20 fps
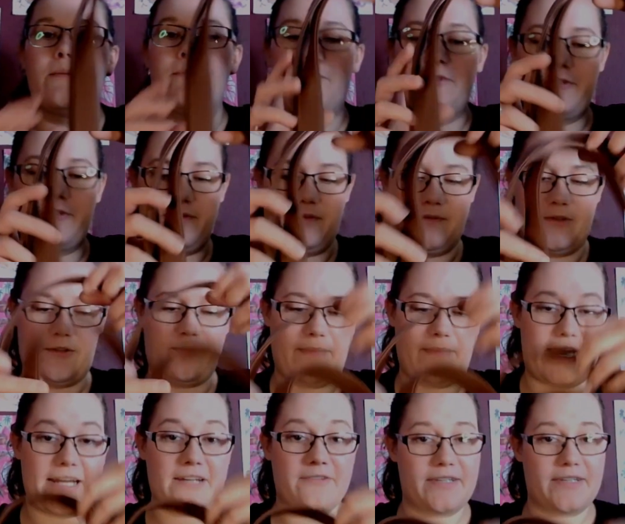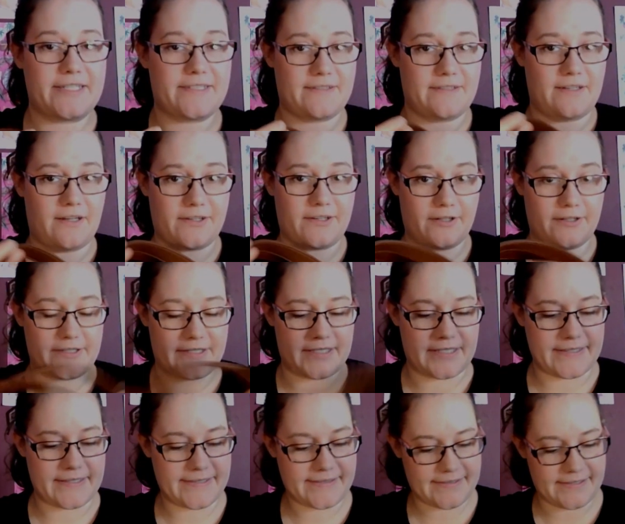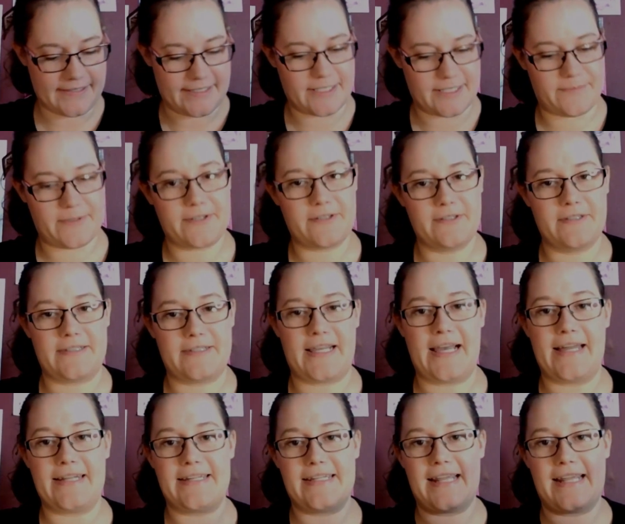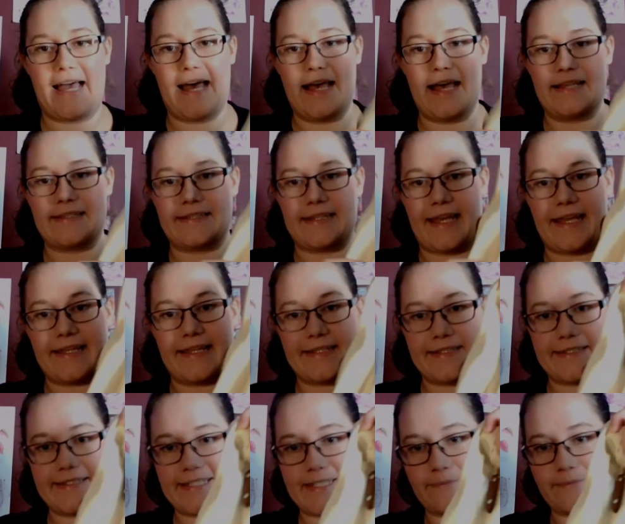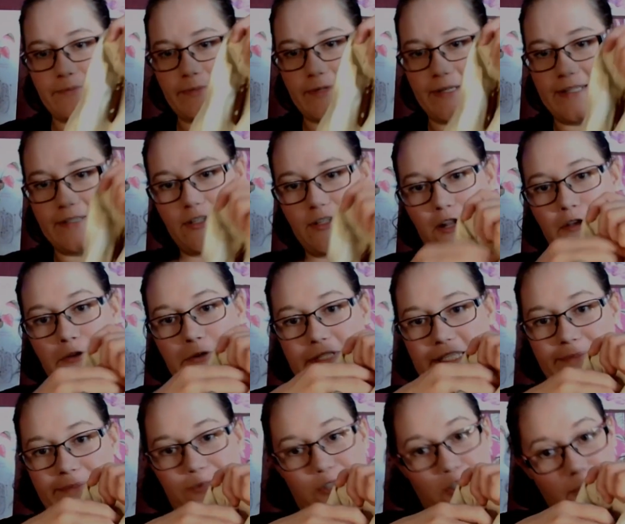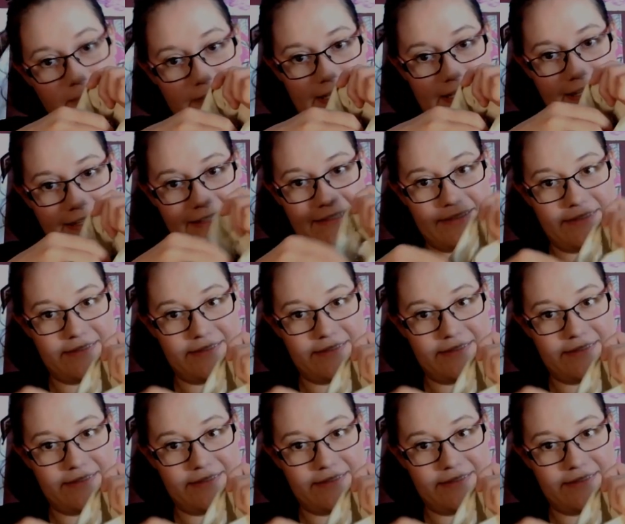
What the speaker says: But the main reason that I got this is because it actually has a zip and closes properly.